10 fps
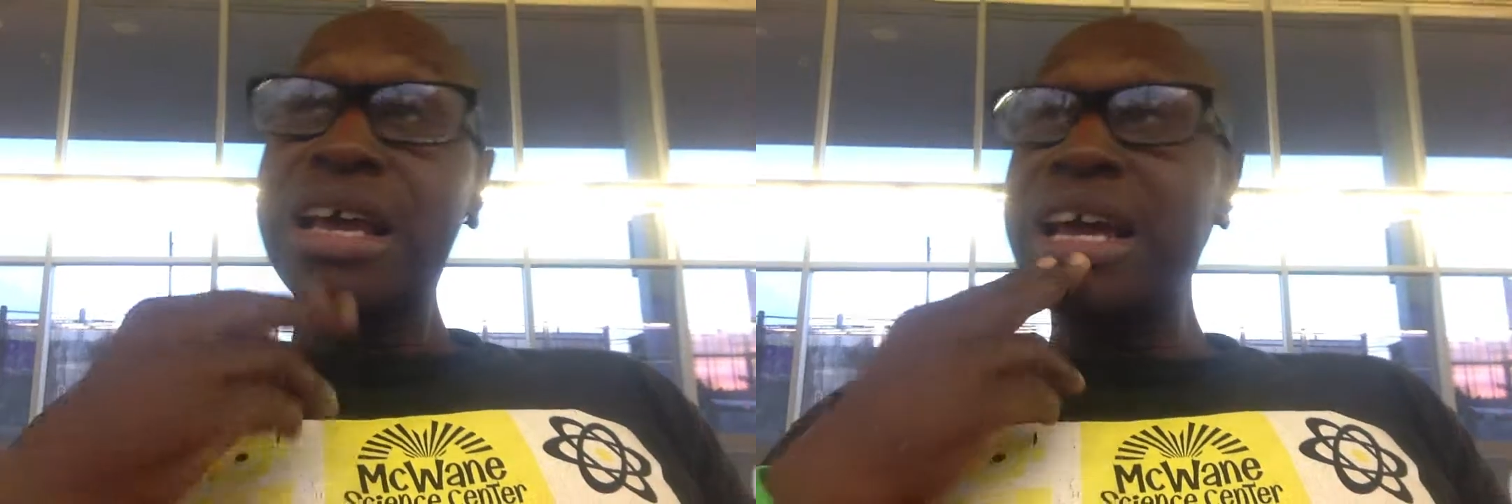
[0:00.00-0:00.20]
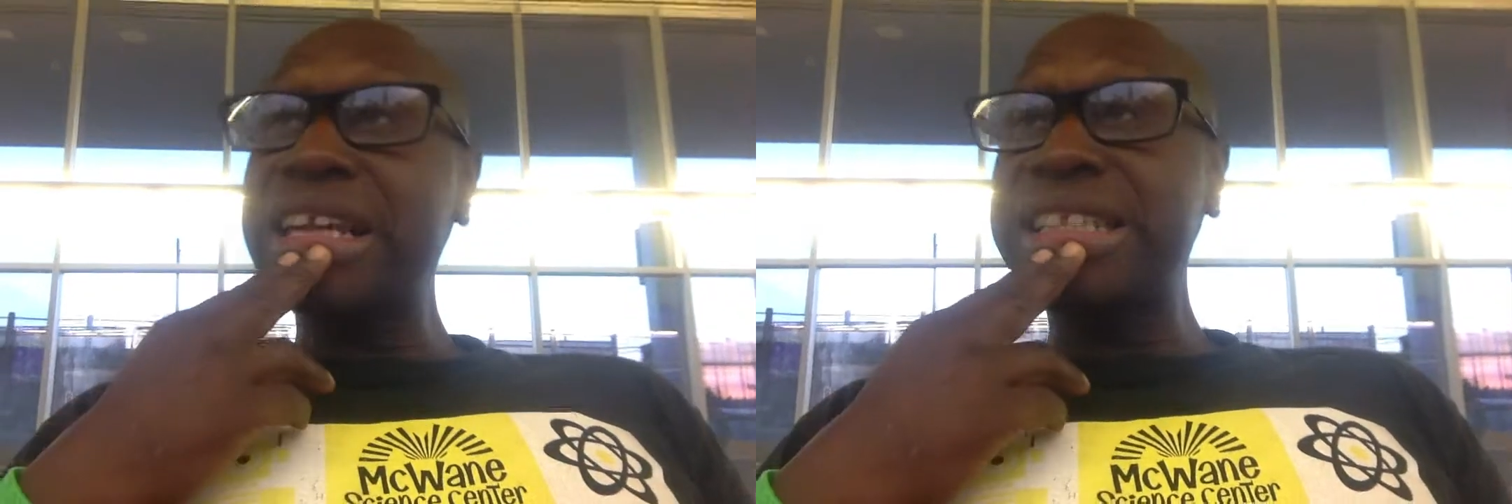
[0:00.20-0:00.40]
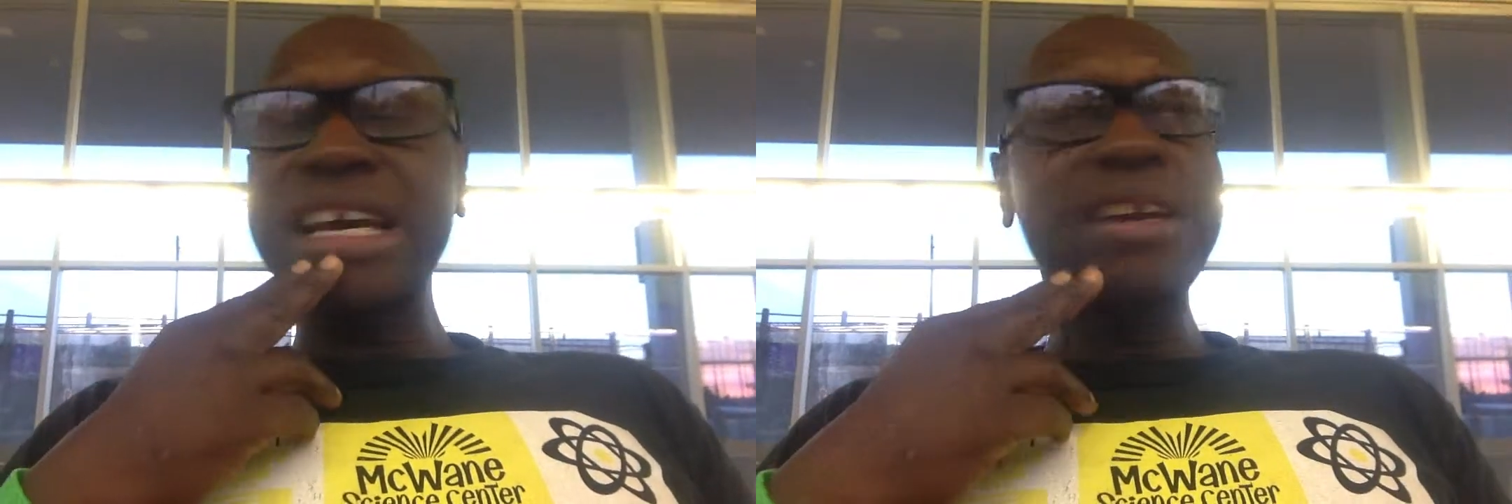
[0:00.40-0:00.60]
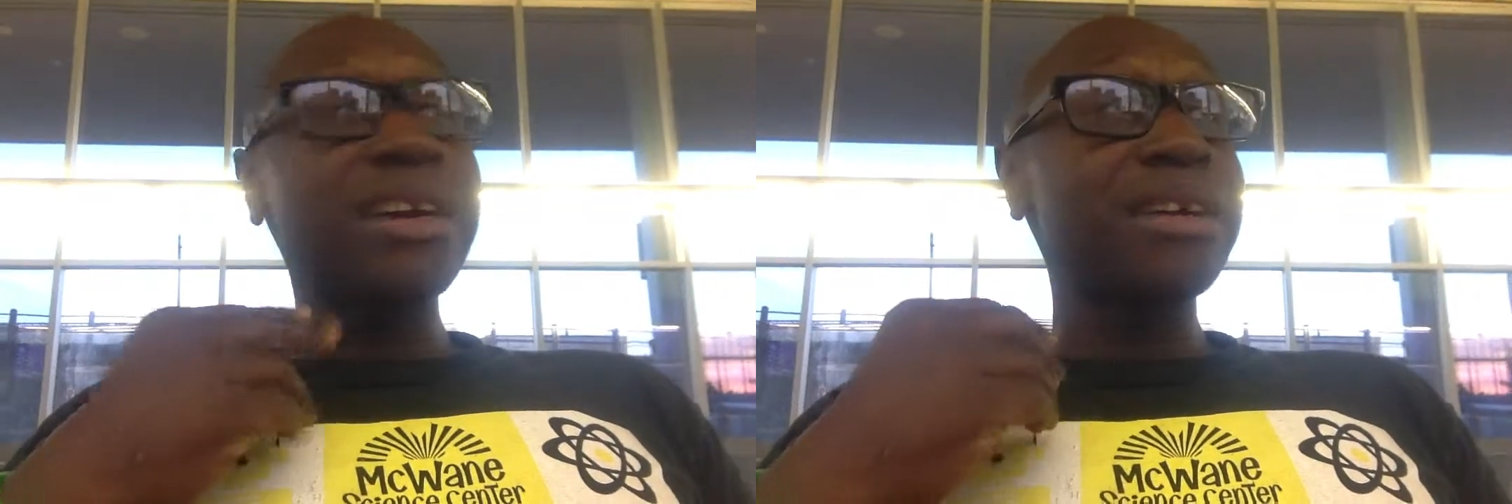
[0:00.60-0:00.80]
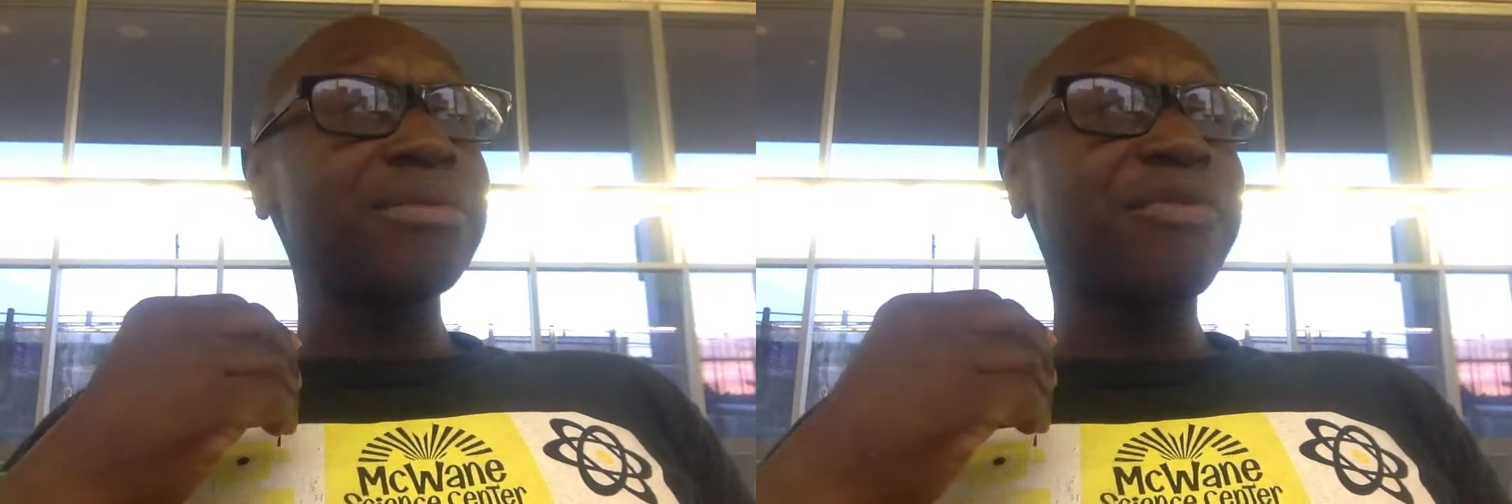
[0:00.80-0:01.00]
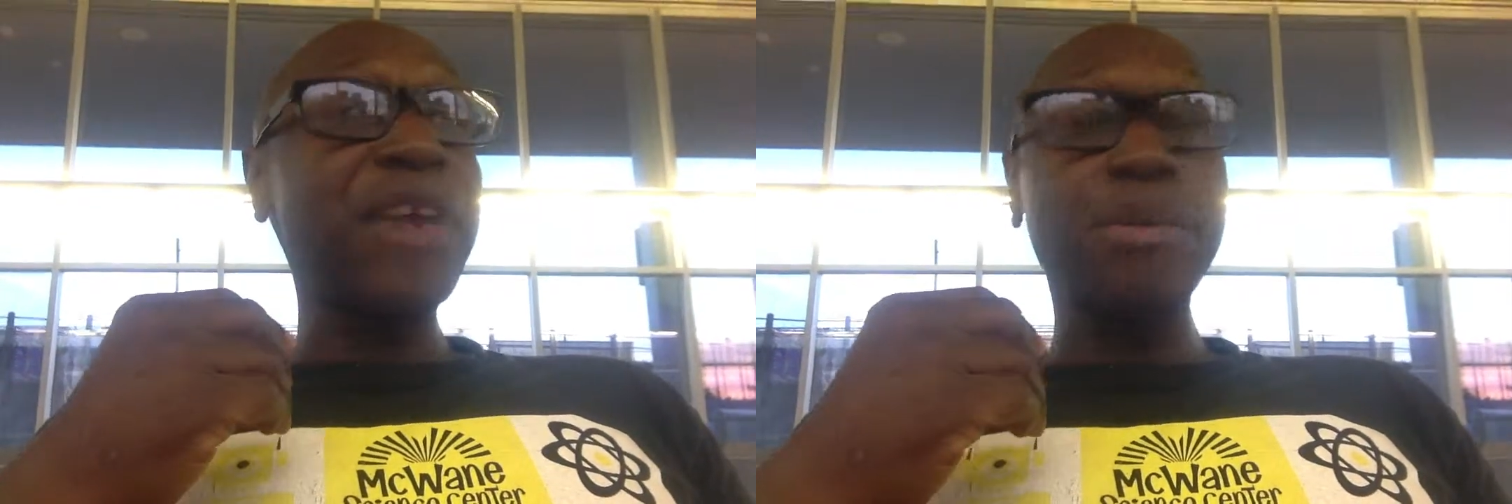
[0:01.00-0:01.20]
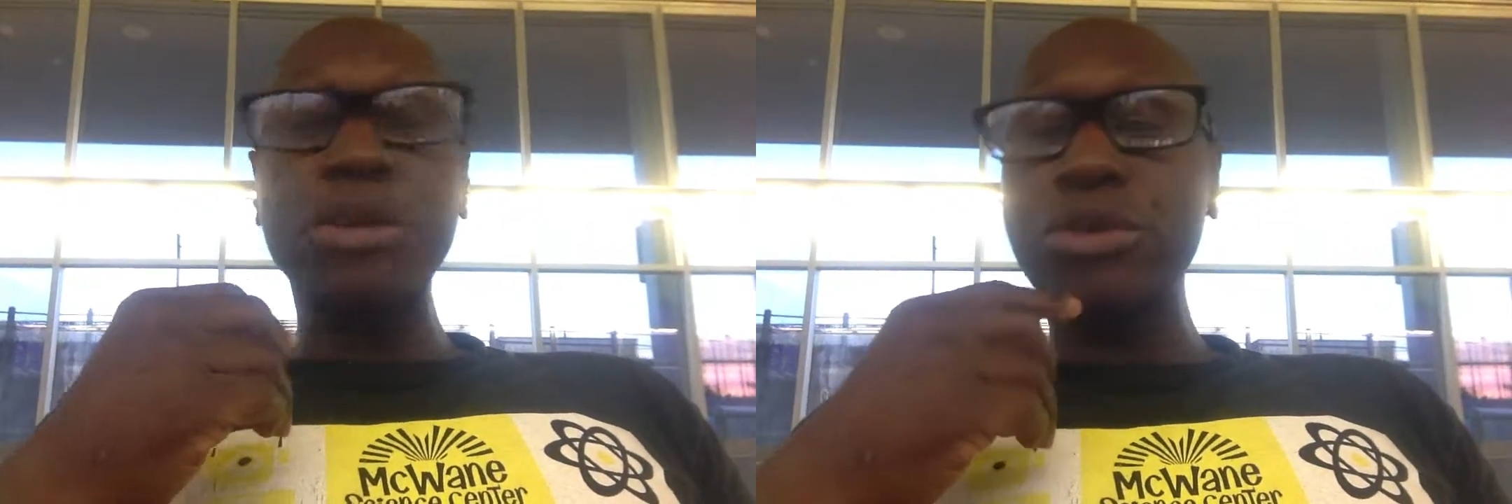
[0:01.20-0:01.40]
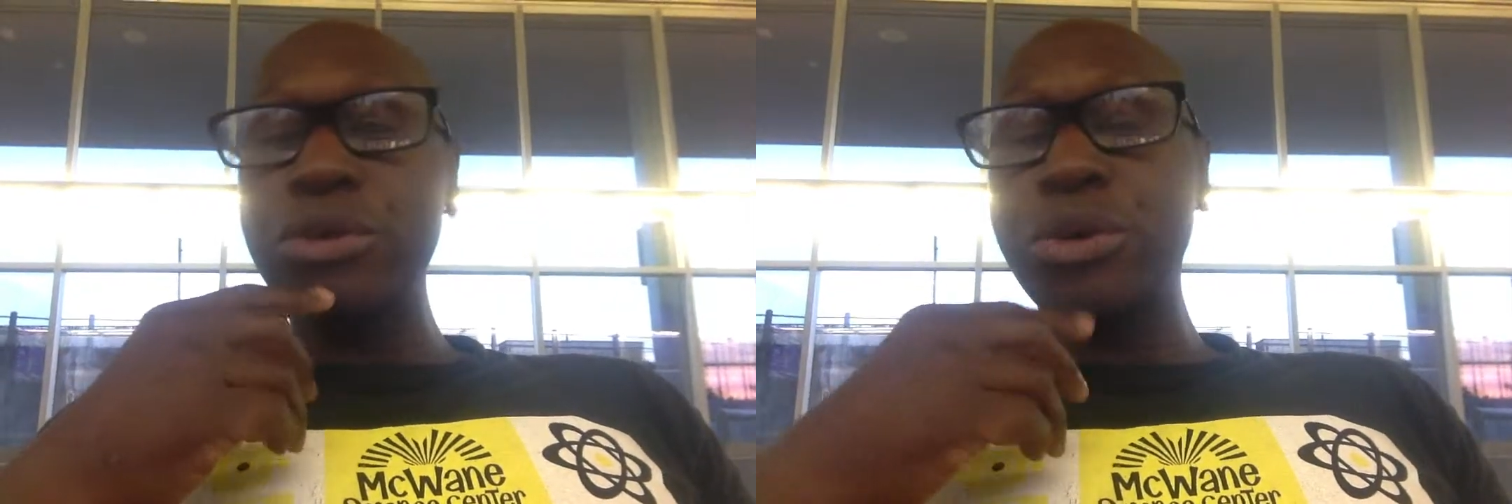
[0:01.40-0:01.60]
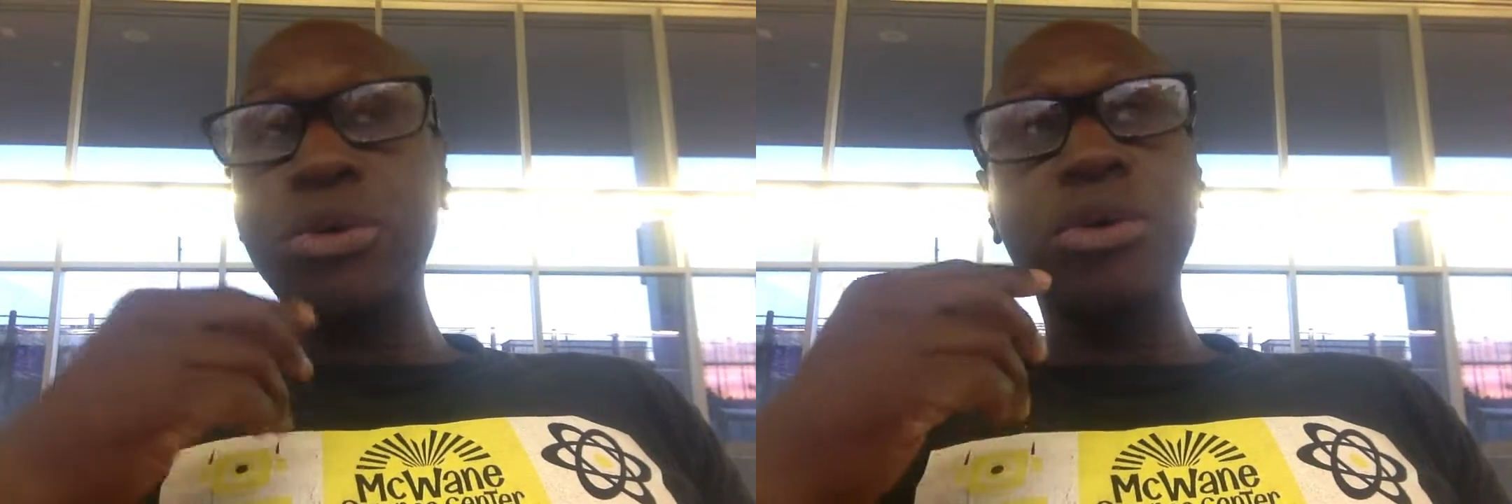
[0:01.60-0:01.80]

at that pharmaceutical